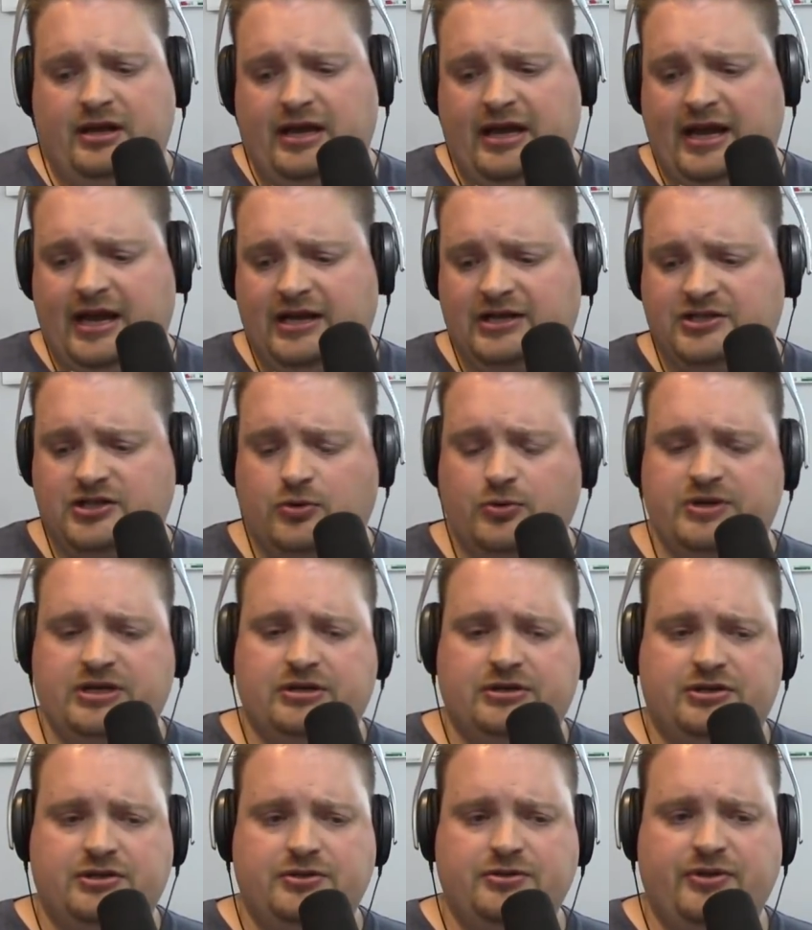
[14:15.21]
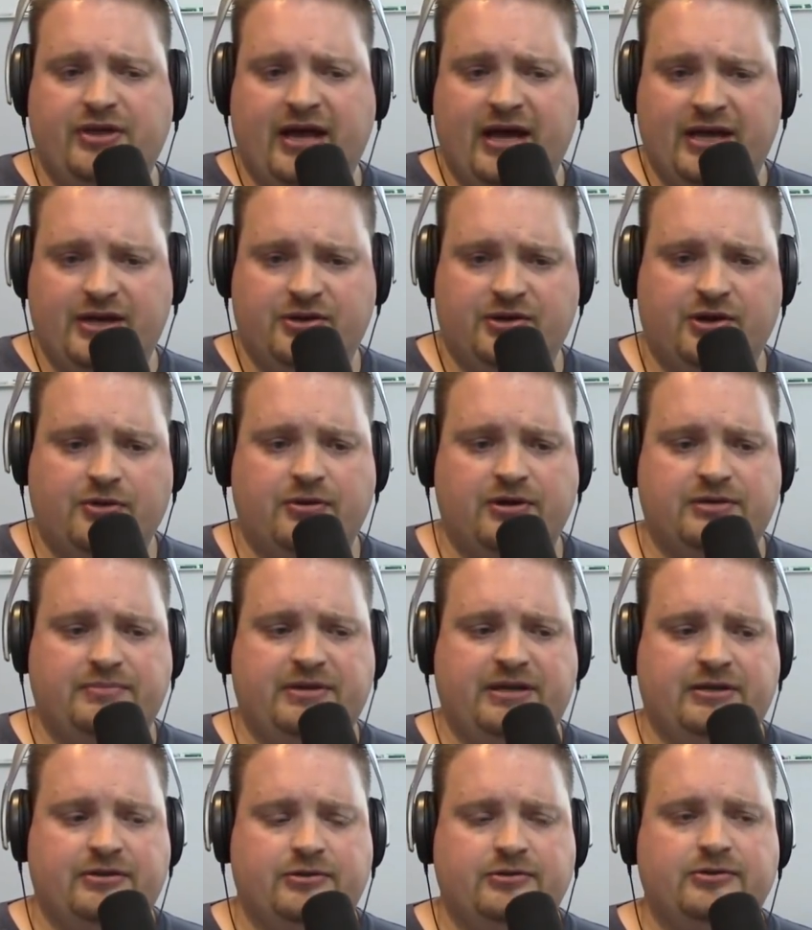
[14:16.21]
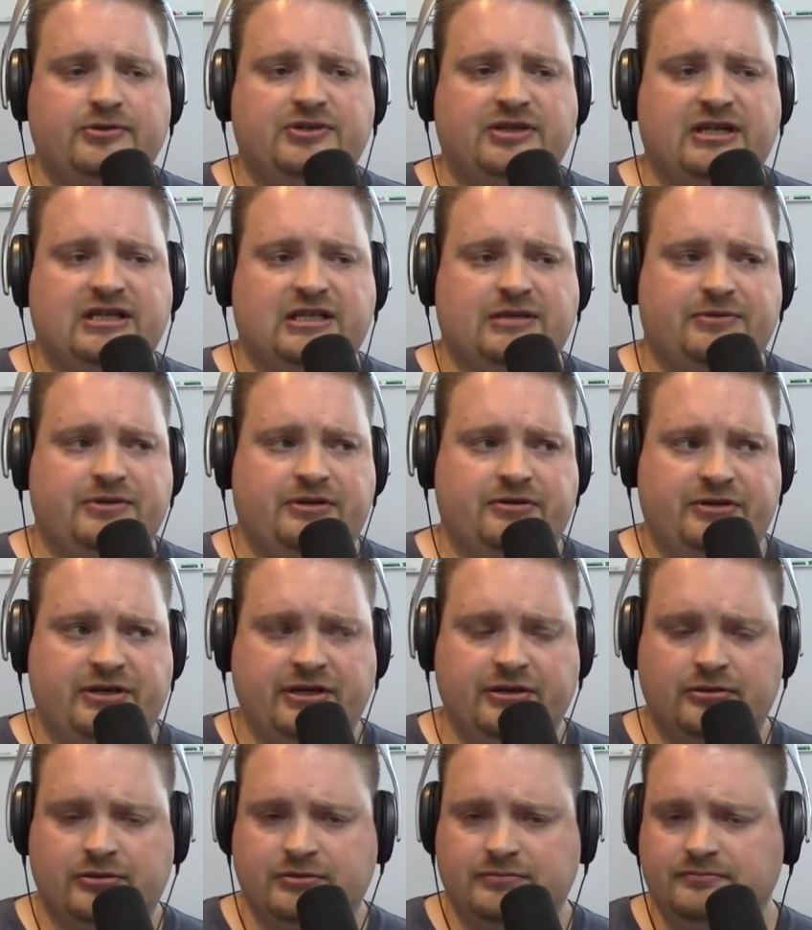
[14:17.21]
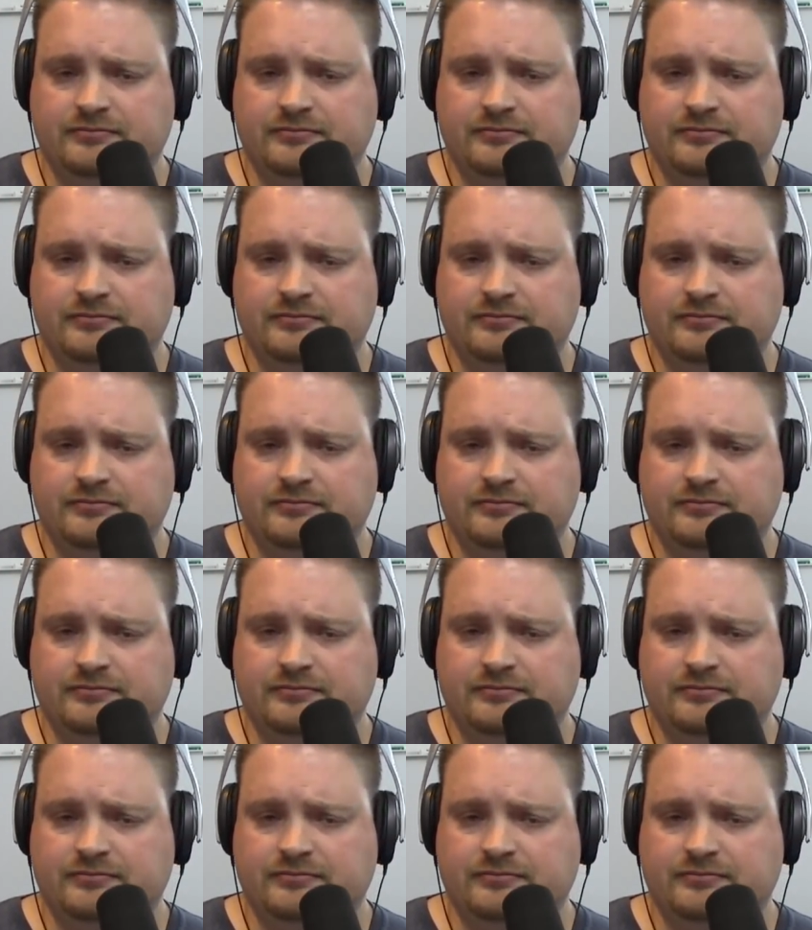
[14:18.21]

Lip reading: And so when you do that, you're going to be losing some of your yield.